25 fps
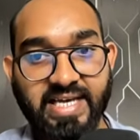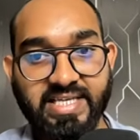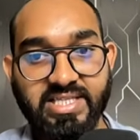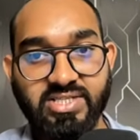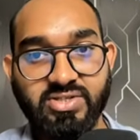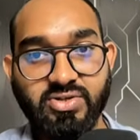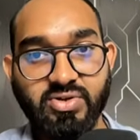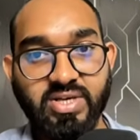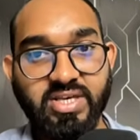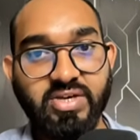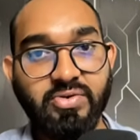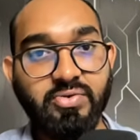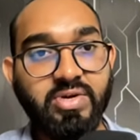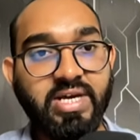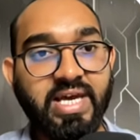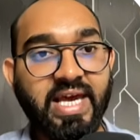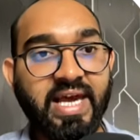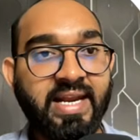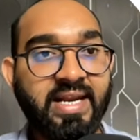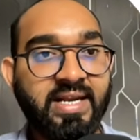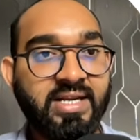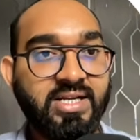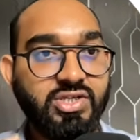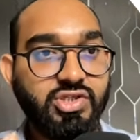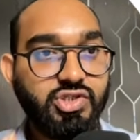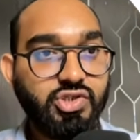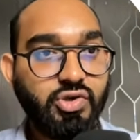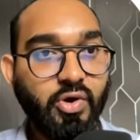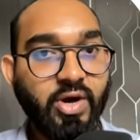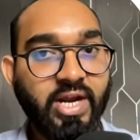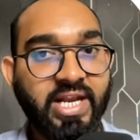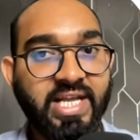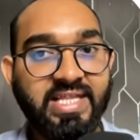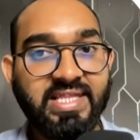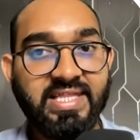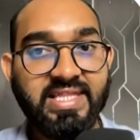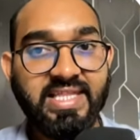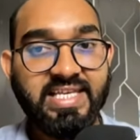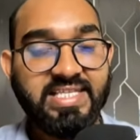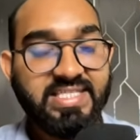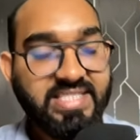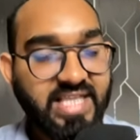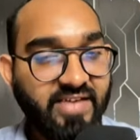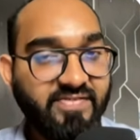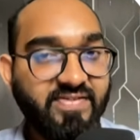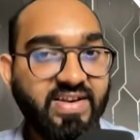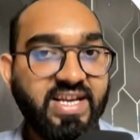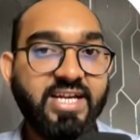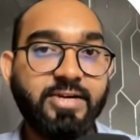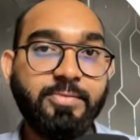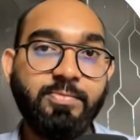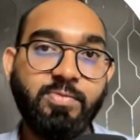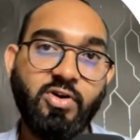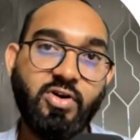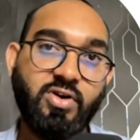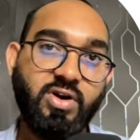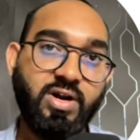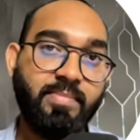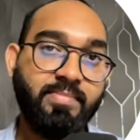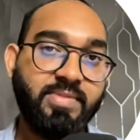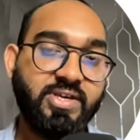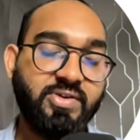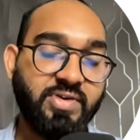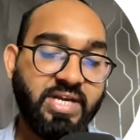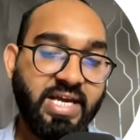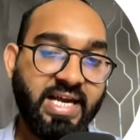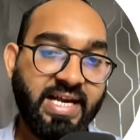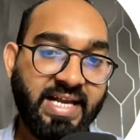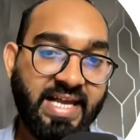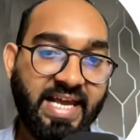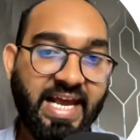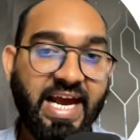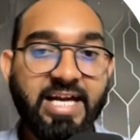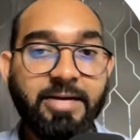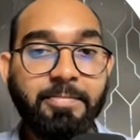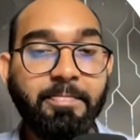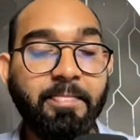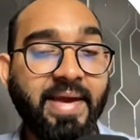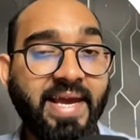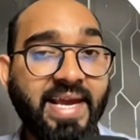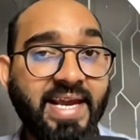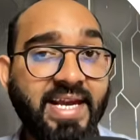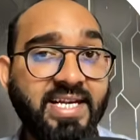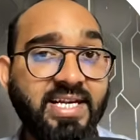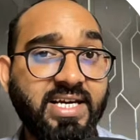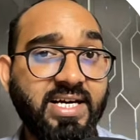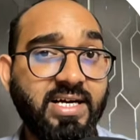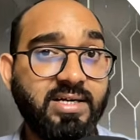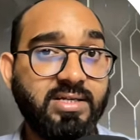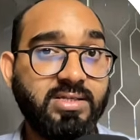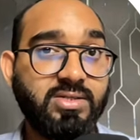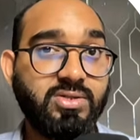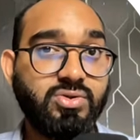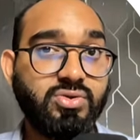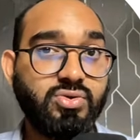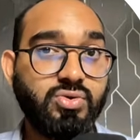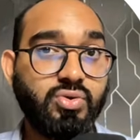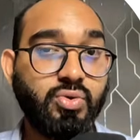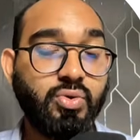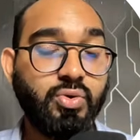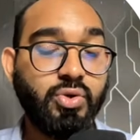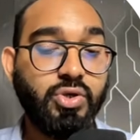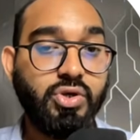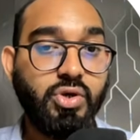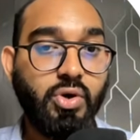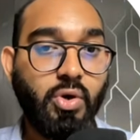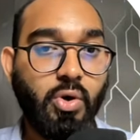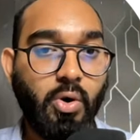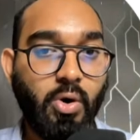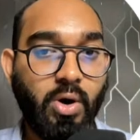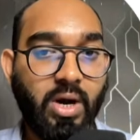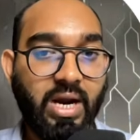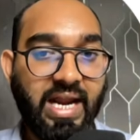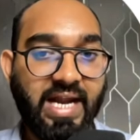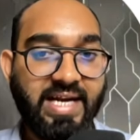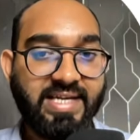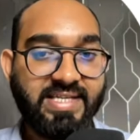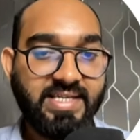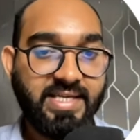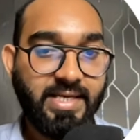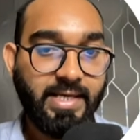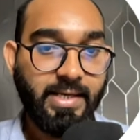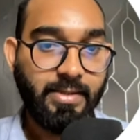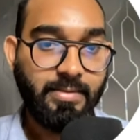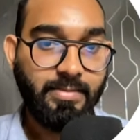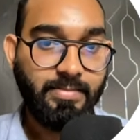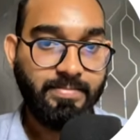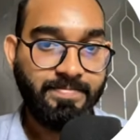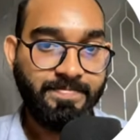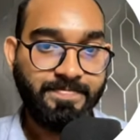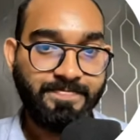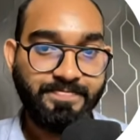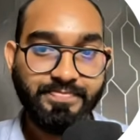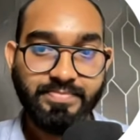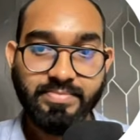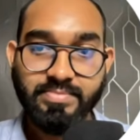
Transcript: So you can join in this affiliate program. You can get paid to your, let's say,